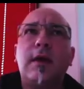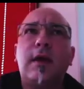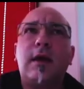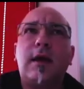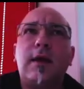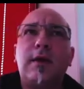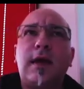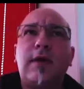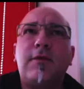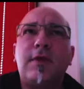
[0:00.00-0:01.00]
And they
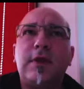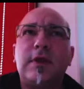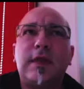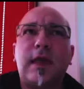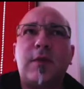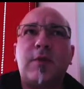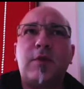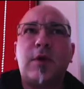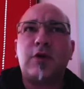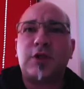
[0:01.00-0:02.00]
have the same
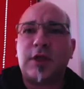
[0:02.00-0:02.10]
approach.